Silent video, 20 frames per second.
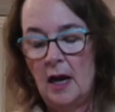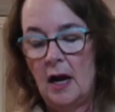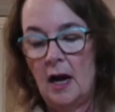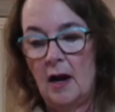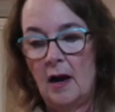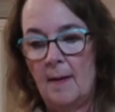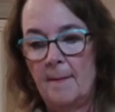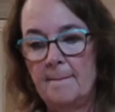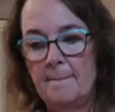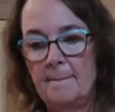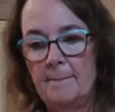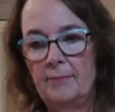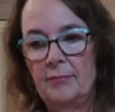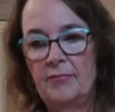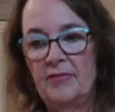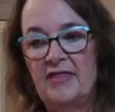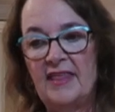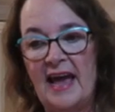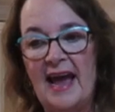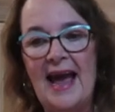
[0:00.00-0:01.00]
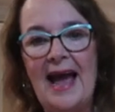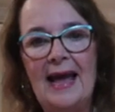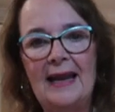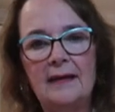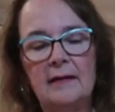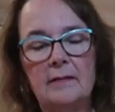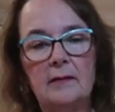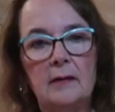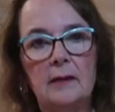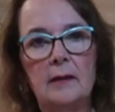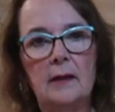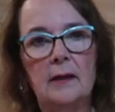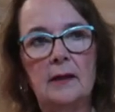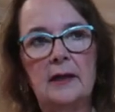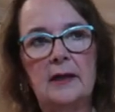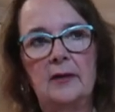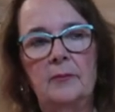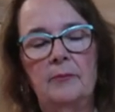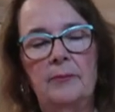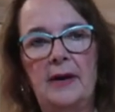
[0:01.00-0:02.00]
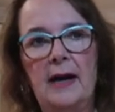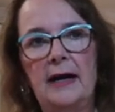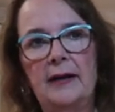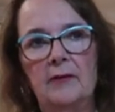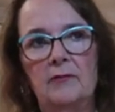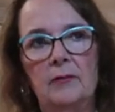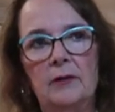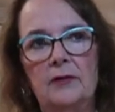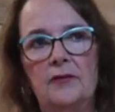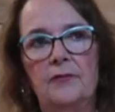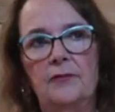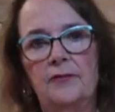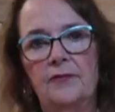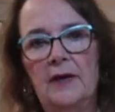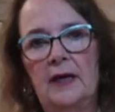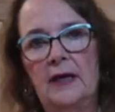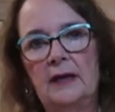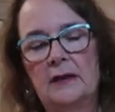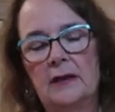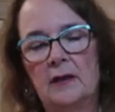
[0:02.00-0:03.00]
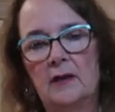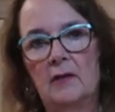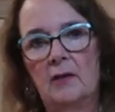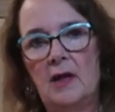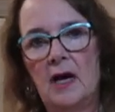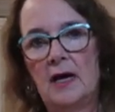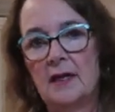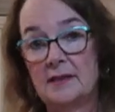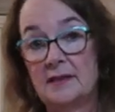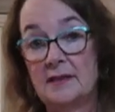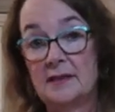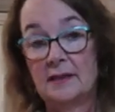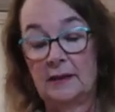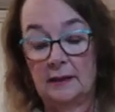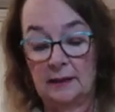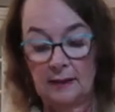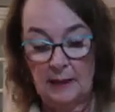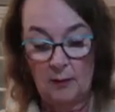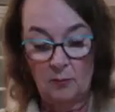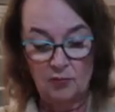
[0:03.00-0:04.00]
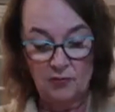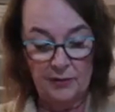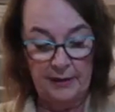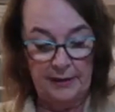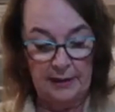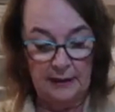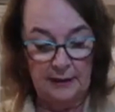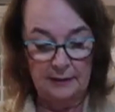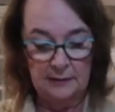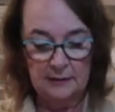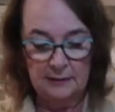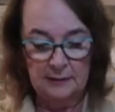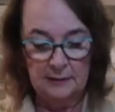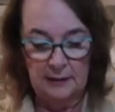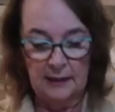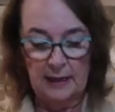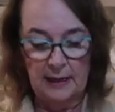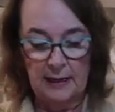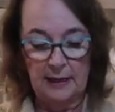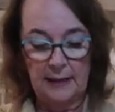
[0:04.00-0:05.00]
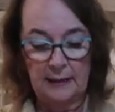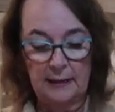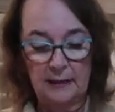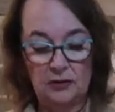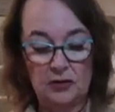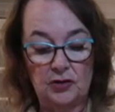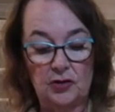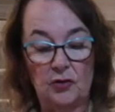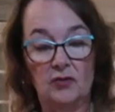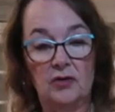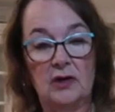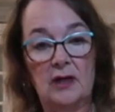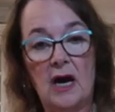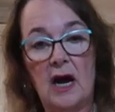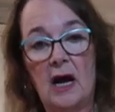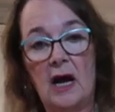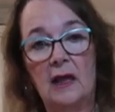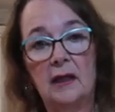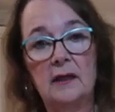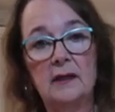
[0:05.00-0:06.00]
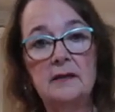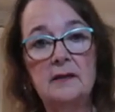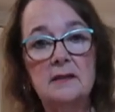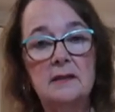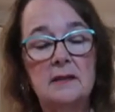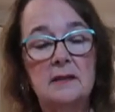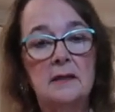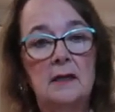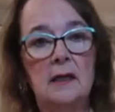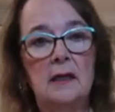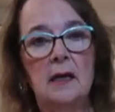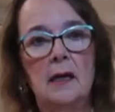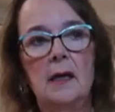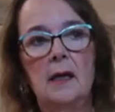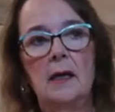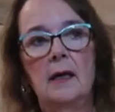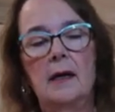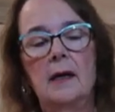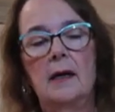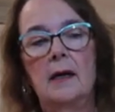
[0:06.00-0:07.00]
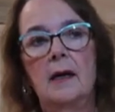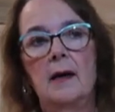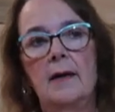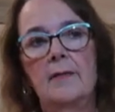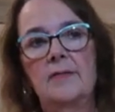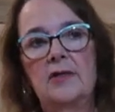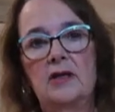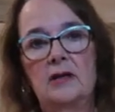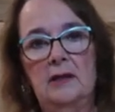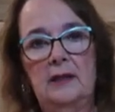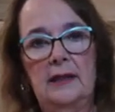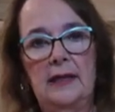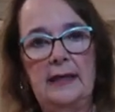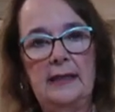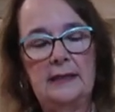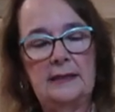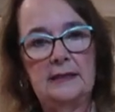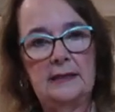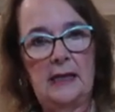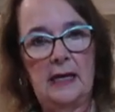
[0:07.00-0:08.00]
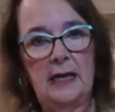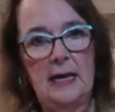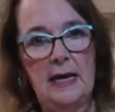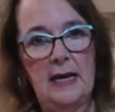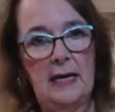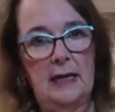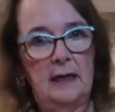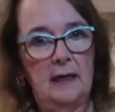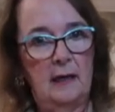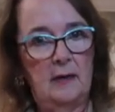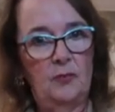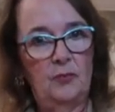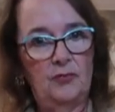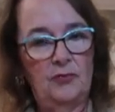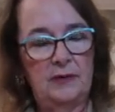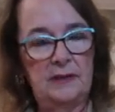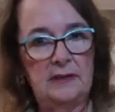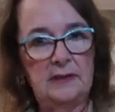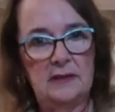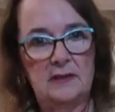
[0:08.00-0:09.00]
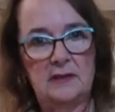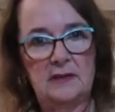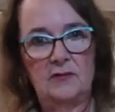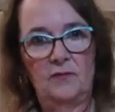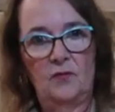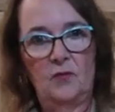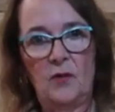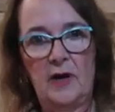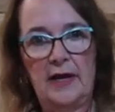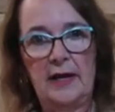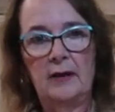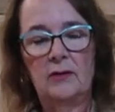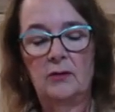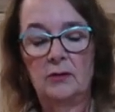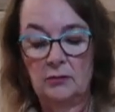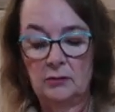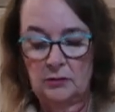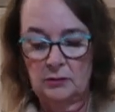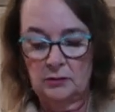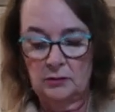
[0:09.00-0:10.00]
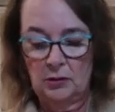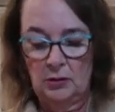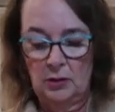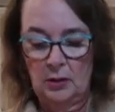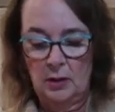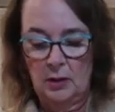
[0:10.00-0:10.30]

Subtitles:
That combined with the fact that a lot of celebrities like Joan Collins, the late Diana, Princess of Wales,